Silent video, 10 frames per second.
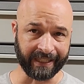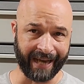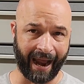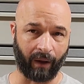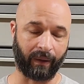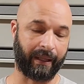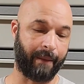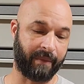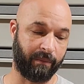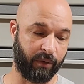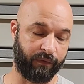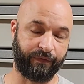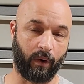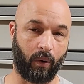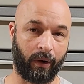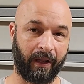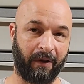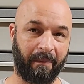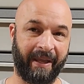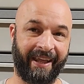Now, let me move forward a
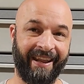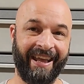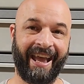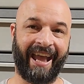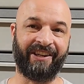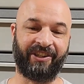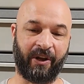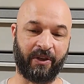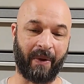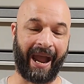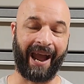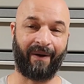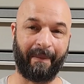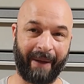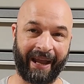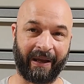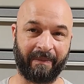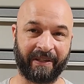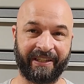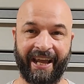little bit and show you how I pack
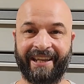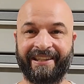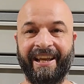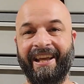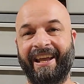up the snakes